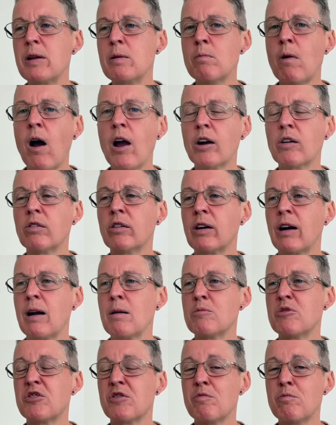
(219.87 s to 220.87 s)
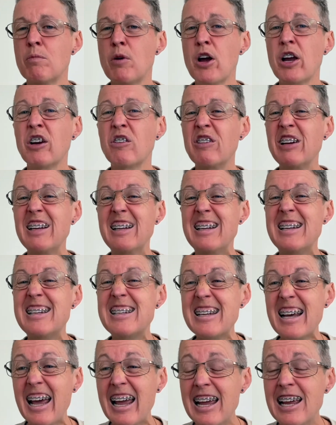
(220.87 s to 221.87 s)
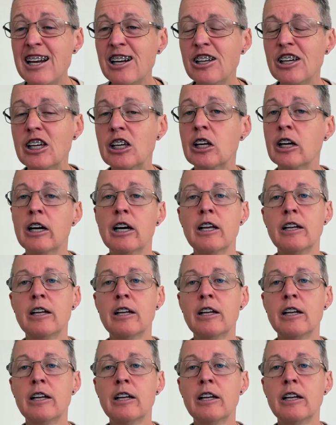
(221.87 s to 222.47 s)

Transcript: micrograms of mercury daily.